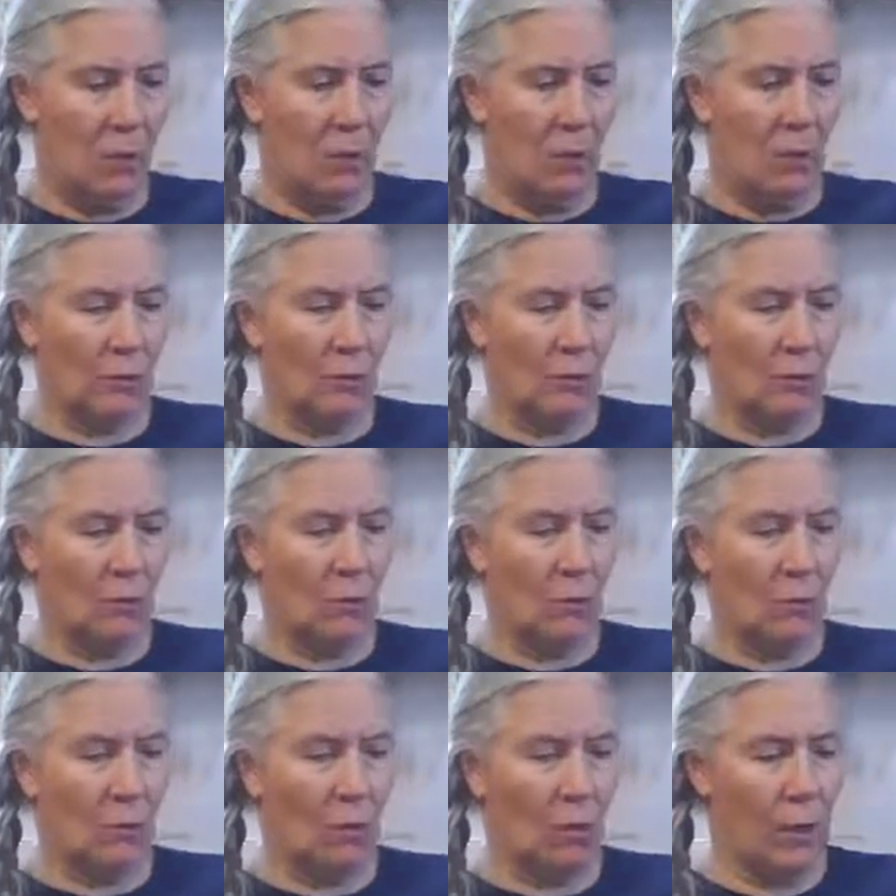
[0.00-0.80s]

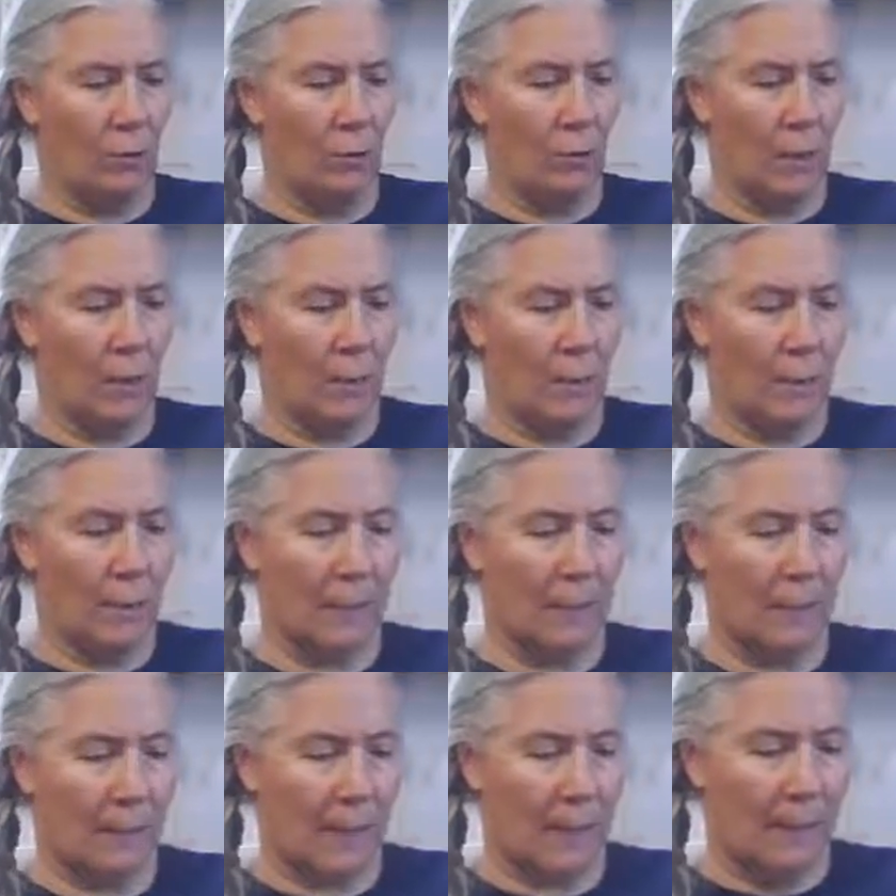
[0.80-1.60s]
also, or a
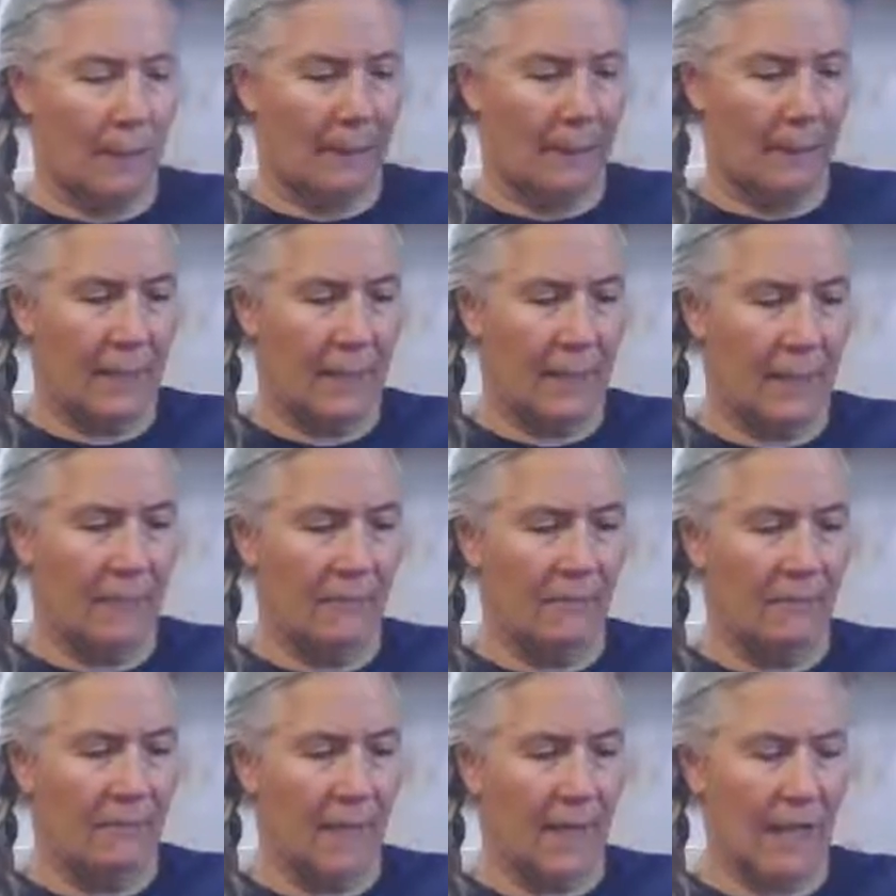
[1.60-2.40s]
woman, that
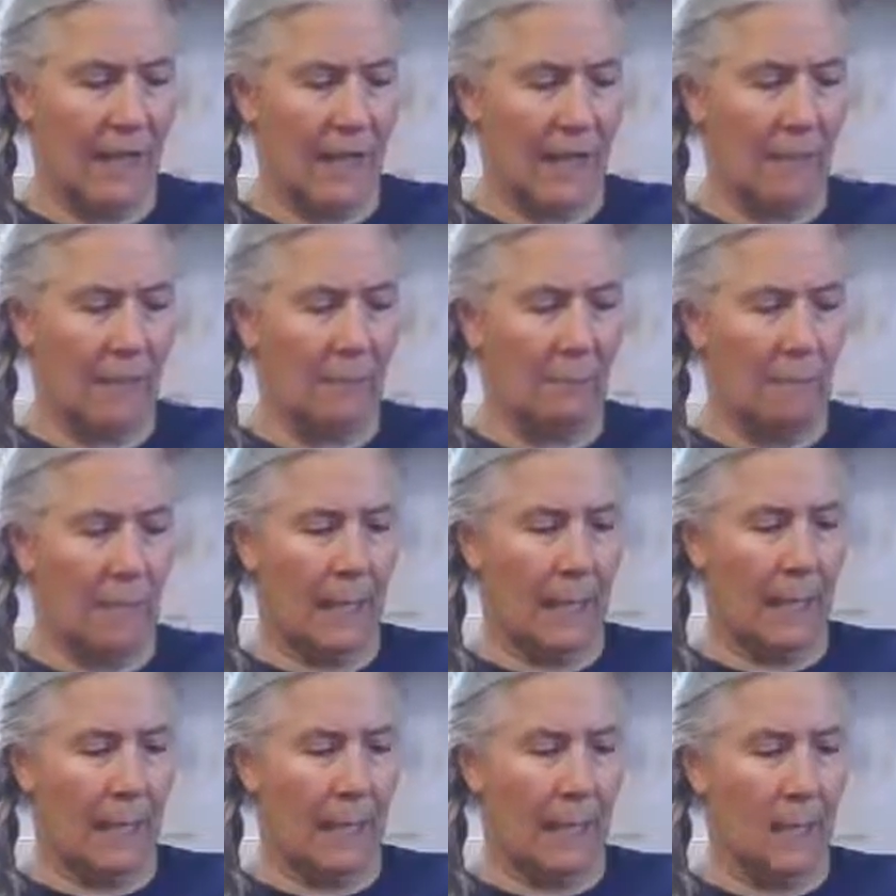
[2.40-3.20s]
divineth
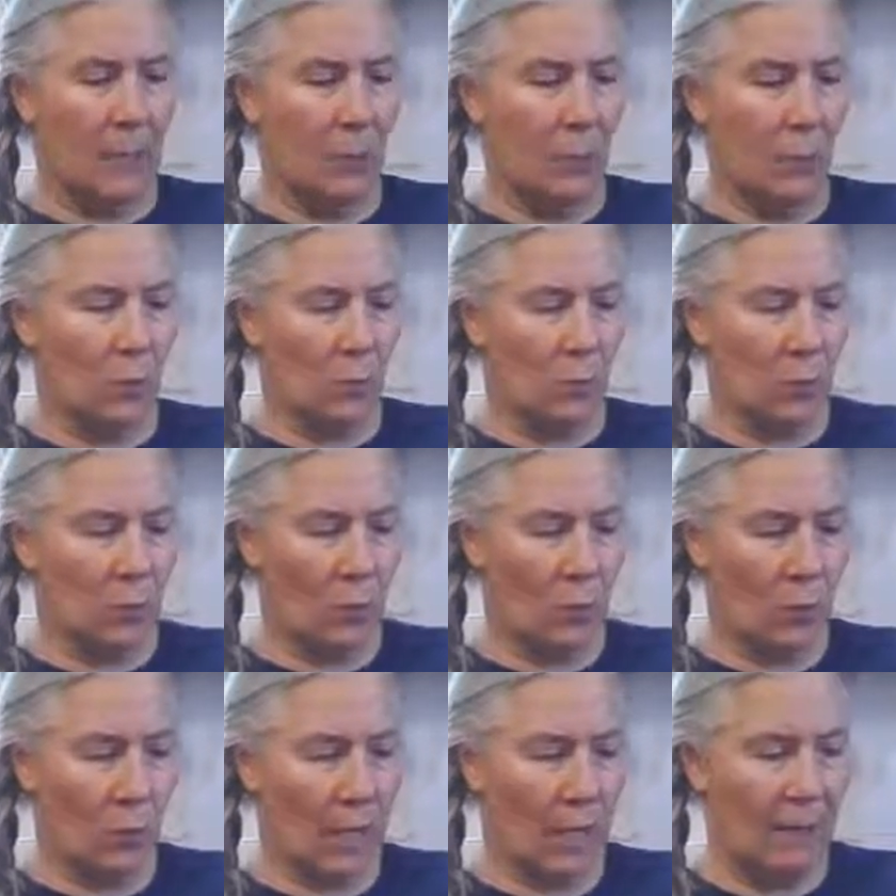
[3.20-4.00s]
by a ghost
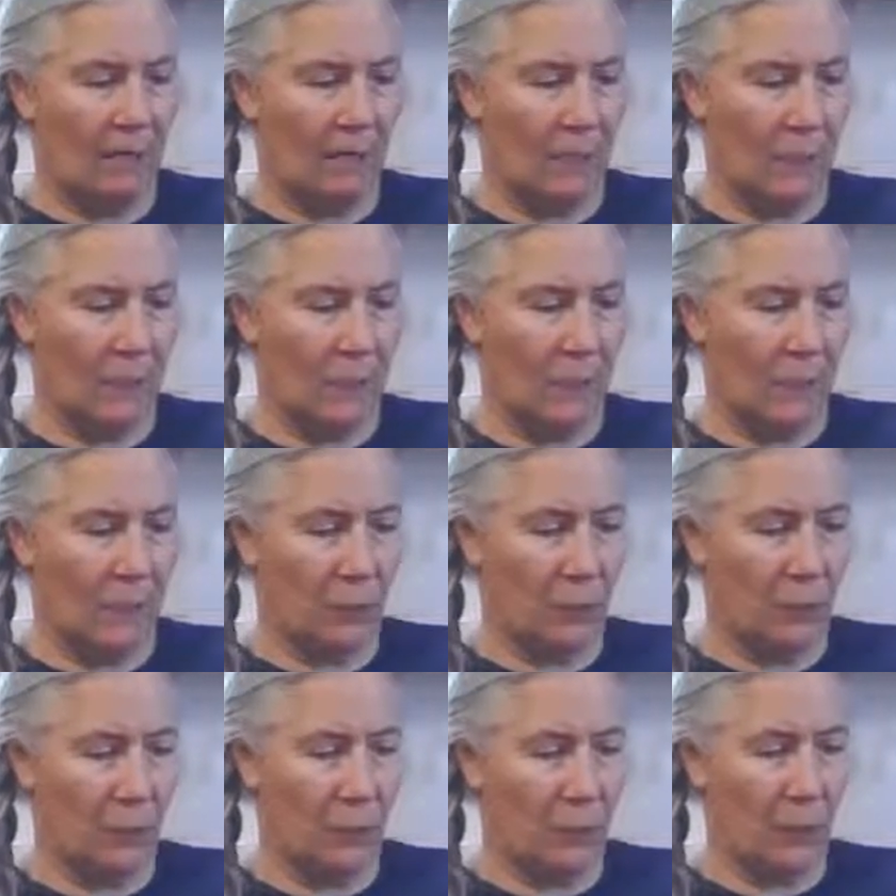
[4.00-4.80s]
or a
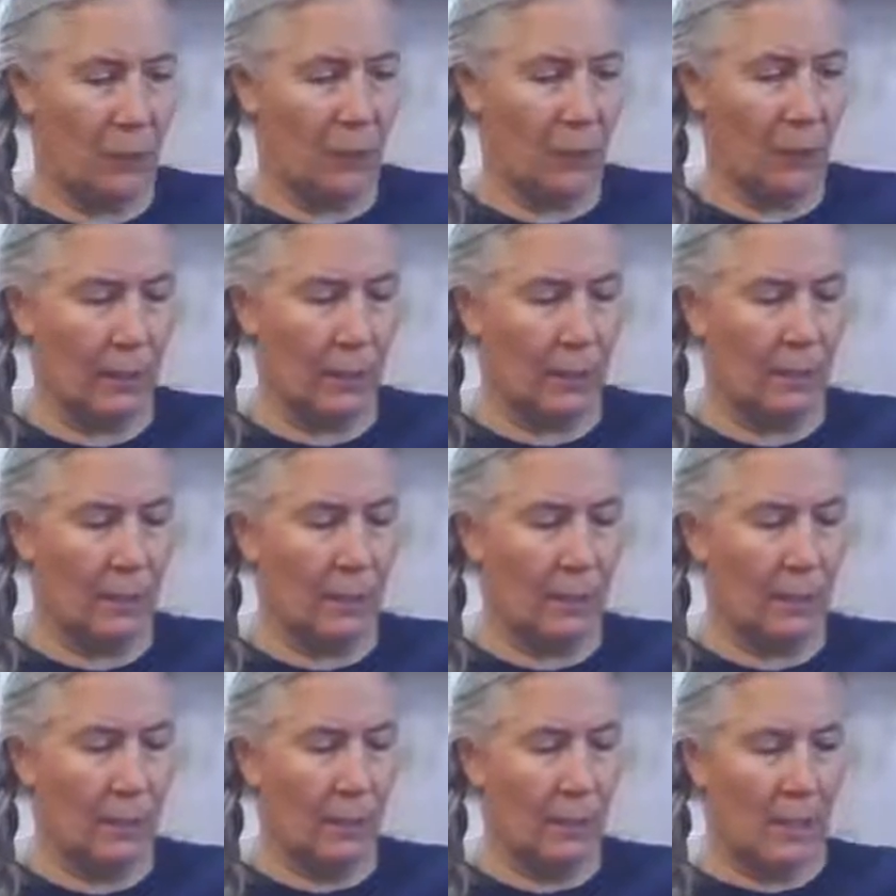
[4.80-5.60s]
familiar spirit,
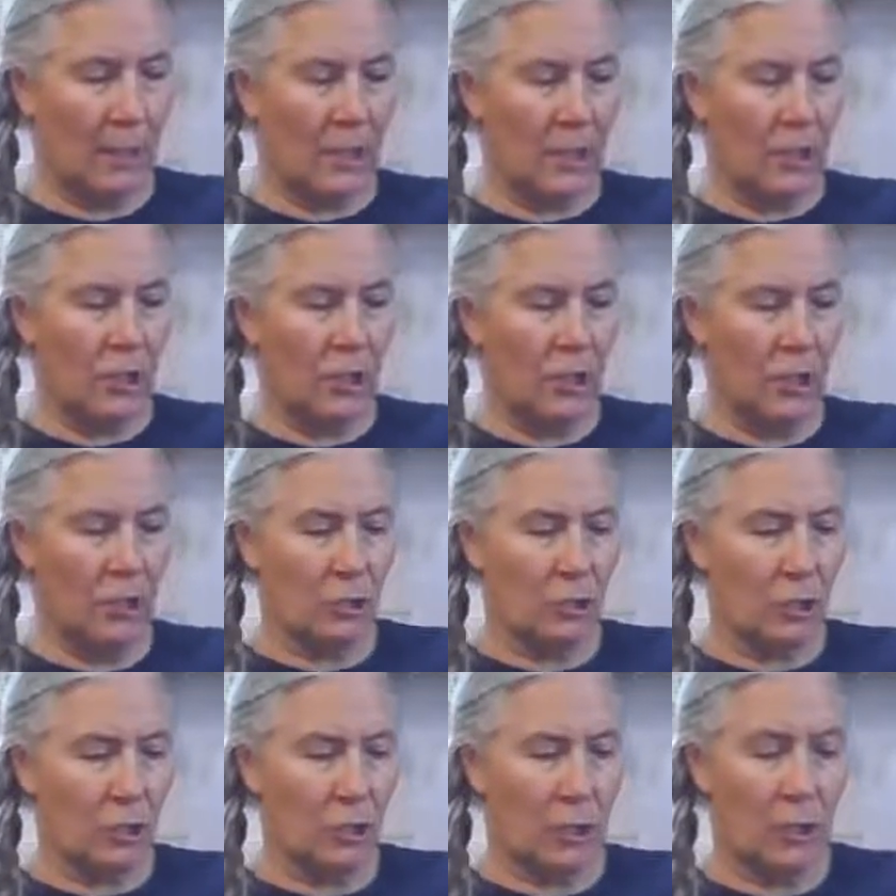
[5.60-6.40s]
shall
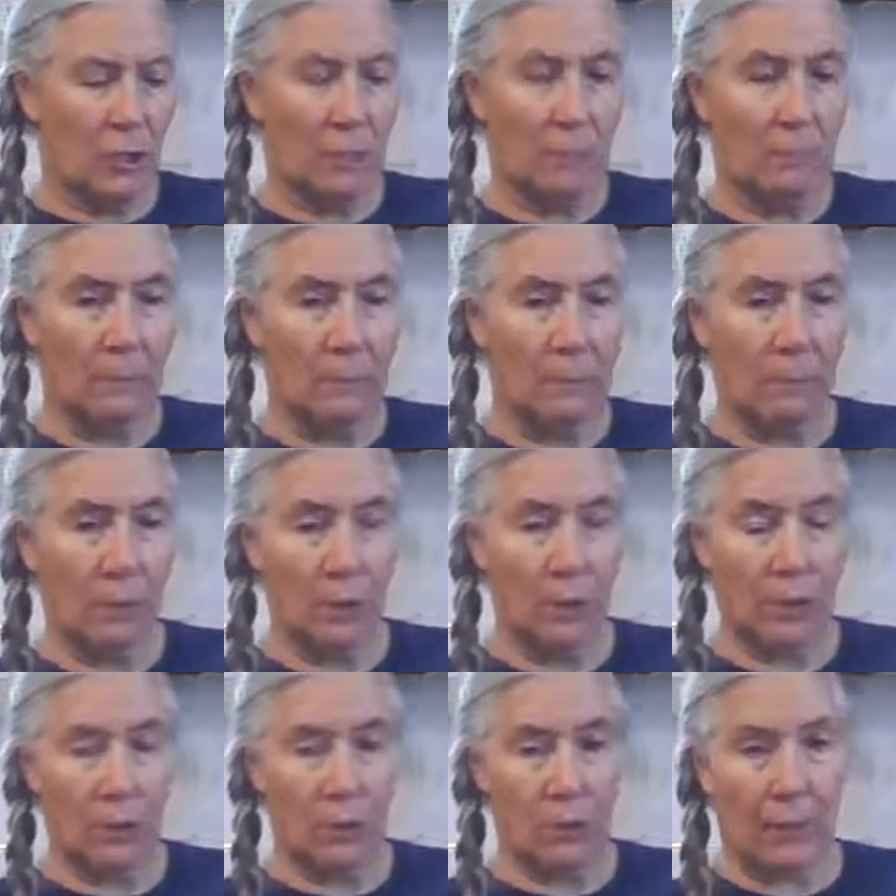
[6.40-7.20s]
surely be
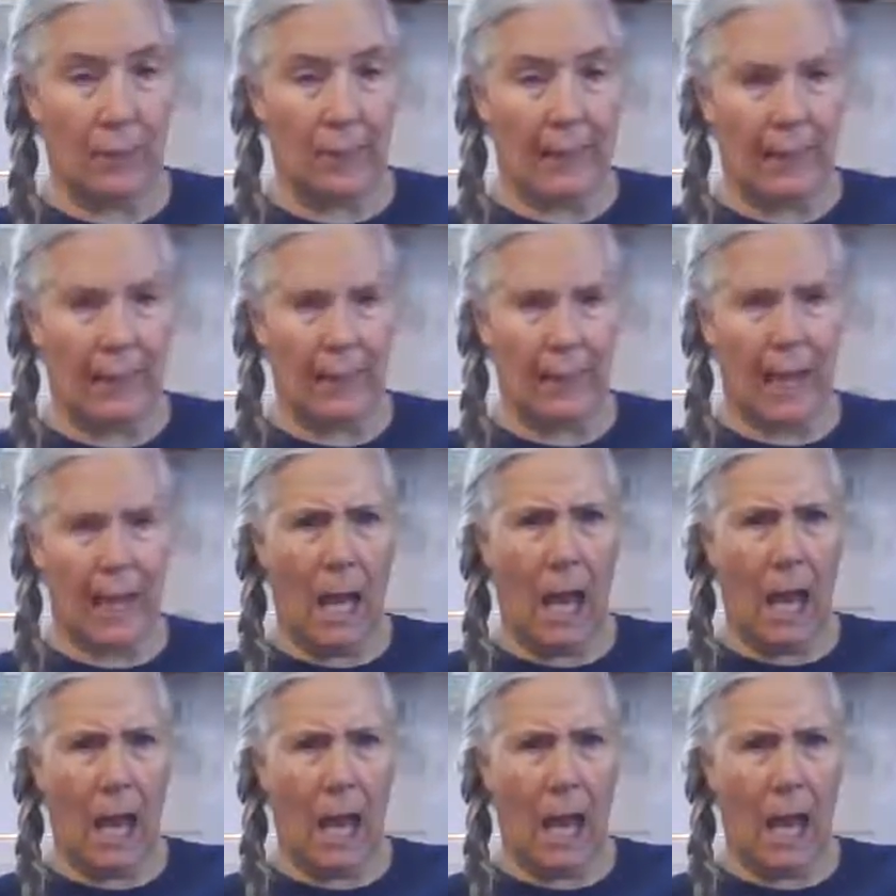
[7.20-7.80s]
put to death.